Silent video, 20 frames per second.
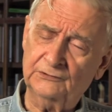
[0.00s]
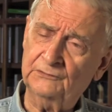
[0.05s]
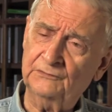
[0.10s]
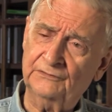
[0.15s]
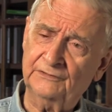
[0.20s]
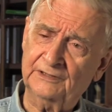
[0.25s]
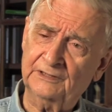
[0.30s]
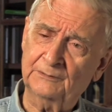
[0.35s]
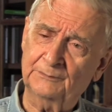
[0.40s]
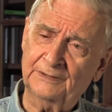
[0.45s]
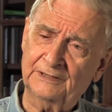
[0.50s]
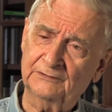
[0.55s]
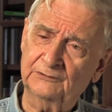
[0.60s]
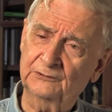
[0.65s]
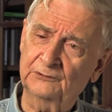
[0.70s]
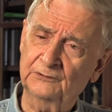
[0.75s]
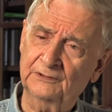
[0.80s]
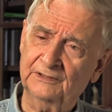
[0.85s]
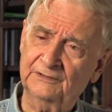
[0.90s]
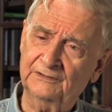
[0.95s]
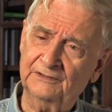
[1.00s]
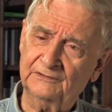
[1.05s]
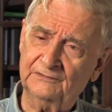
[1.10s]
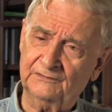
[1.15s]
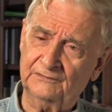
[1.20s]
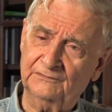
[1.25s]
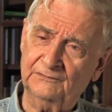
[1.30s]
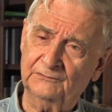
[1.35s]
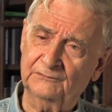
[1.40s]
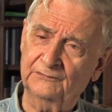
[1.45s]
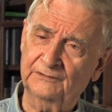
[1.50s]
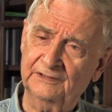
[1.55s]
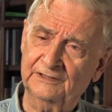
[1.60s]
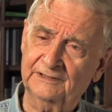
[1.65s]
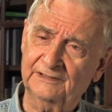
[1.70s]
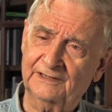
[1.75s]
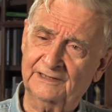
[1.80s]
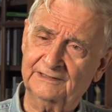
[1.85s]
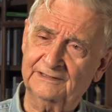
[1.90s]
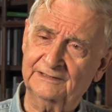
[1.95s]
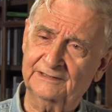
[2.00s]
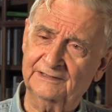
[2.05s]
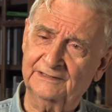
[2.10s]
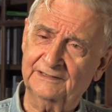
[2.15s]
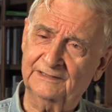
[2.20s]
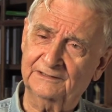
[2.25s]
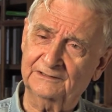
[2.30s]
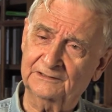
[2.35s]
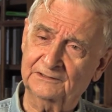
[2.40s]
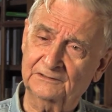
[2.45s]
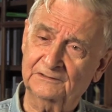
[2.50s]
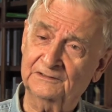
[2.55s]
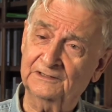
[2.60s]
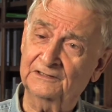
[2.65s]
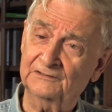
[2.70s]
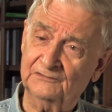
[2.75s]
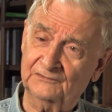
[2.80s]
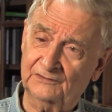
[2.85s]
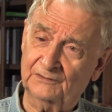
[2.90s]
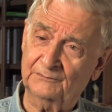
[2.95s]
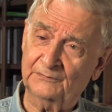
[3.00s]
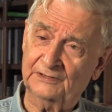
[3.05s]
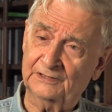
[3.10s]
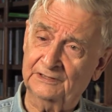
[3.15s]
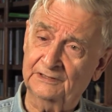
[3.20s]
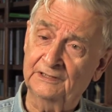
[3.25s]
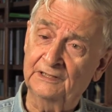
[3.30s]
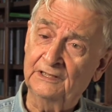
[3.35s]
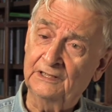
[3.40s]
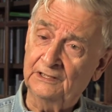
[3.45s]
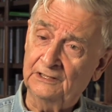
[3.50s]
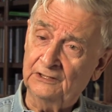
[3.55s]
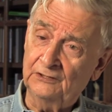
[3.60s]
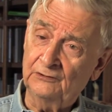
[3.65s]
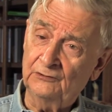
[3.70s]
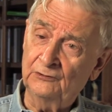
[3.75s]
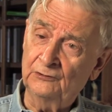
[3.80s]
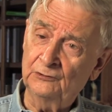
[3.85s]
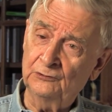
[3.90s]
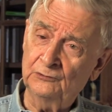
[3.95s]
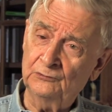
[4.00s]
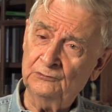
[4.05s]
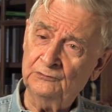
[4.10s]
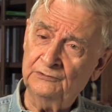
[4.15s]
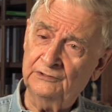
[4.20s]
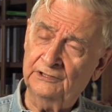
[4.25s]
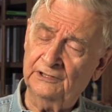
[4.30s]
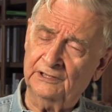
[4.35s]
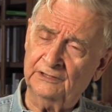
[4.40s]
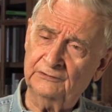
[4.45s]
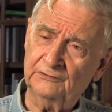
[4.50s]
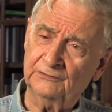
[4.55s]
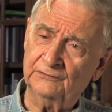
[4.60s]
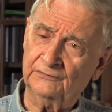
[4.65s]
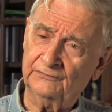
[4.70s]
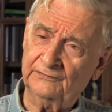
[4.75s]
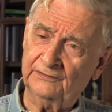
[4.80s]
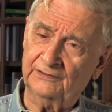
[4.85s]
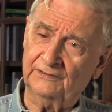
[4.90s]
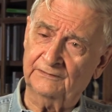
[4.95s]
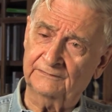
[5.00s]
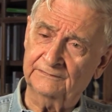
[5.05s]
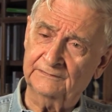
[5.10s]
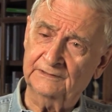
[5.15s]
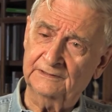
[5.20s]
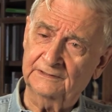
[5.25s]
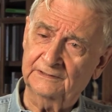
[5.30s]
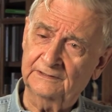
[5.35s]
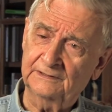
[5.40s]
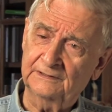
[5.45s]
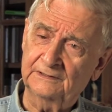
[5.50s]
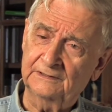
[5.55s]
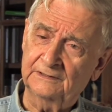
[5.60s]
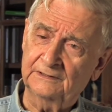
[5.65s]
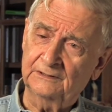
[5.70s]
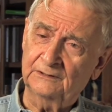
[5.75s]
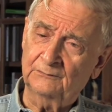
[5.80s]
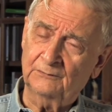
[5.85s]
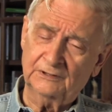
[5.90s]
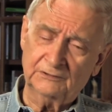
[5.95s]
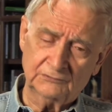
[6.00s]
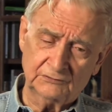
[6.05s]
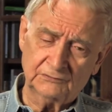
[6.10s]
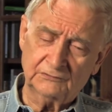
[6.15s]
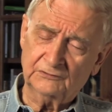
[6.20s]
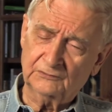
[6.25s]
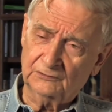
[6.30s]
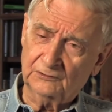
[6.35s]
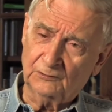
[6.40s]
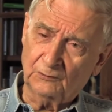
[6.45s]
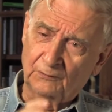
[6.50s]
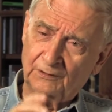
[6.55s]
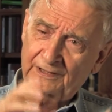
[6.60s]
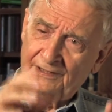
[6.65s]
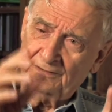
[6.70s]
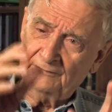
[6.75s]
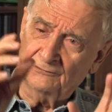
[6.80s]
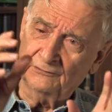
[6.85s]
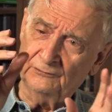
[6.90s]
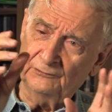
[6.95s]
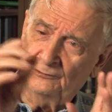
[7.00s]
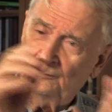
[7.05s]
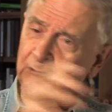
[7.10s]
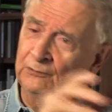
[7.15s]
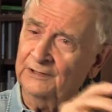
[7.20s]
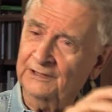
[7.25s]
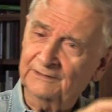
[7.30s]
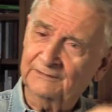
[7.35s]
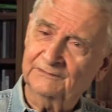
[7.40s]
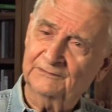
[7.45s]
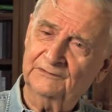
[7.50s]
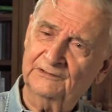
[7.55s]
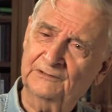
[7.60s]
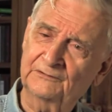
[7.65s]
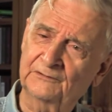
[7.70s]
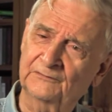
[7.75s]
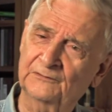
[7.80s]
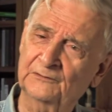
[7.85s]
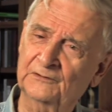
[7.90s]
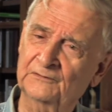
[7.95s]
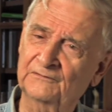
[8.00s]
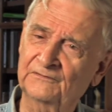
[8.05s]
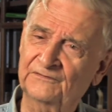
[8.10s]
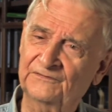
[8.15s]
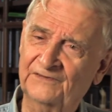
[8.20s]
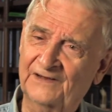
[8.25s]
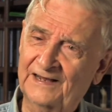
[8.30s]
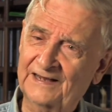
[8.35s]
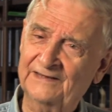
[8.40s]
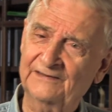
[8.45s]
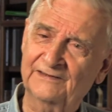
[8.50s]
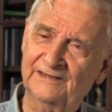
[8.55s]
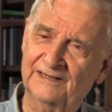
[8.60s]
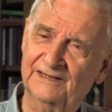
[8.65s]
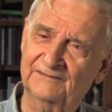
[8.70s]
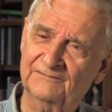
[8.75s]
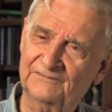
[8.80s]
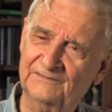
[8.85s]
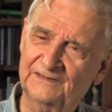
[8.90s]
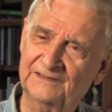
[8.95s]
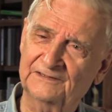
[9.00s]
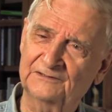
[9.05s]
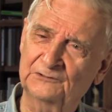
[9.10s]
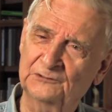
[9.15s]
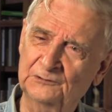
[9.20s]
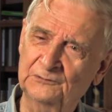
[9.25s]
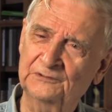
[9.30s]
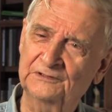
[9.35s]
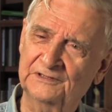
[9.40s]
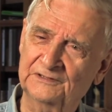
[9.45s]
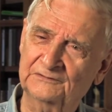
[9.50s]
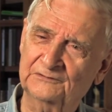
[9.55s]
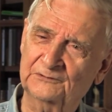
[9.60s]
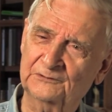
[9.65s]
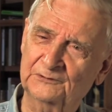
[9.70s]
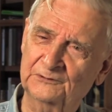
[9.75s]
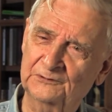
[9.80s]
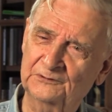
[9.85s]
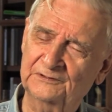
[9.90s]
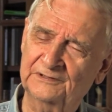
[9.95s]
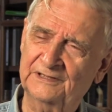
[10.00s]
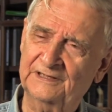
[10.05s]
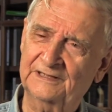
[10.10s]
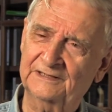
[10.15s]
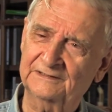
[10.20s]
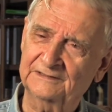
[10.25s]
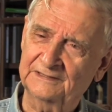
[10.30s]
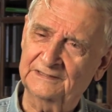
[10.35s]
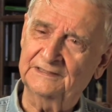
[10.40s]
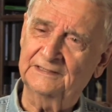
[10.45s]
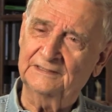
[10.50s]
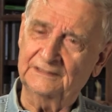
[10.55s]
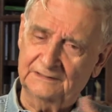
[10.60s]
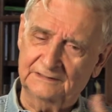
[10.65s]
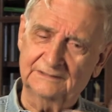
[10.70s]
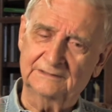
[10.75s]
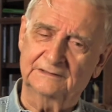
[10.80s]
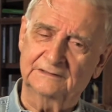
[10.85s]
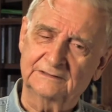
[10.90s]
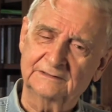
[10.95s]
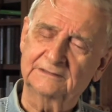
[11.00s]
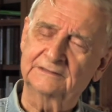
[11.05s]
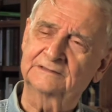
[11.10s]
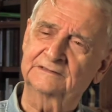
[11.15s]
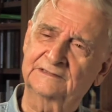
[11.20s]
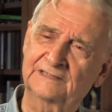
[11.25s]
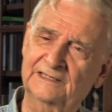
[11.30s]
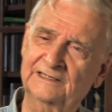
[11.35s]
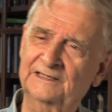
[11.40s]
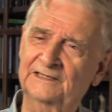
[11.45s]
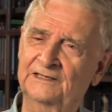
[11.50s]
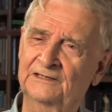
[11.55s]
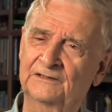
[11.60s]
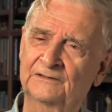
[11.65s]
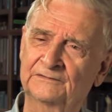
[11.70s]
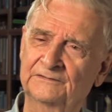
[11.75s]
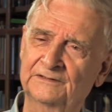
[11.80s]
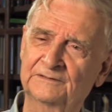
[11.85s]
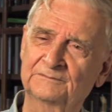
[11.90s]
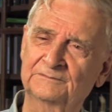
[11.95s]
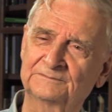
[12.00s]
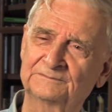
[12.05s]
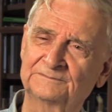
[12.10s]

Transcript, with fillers: you think about doing this if you'd really like to get out there and get something new done yourself? Why don't you just go ahead and do it? See if you can find that, find, do this or do that. Take care of it.